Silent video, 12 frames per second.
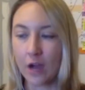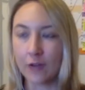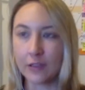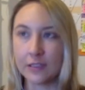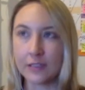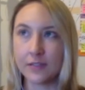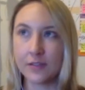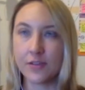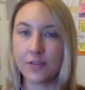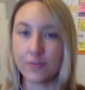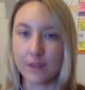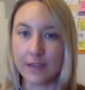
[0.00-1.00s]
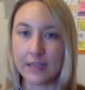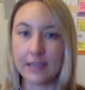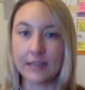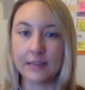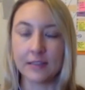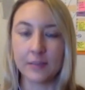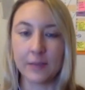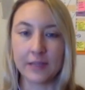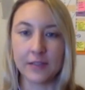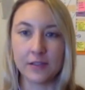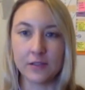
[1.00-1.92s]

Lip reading: I released 3 in the space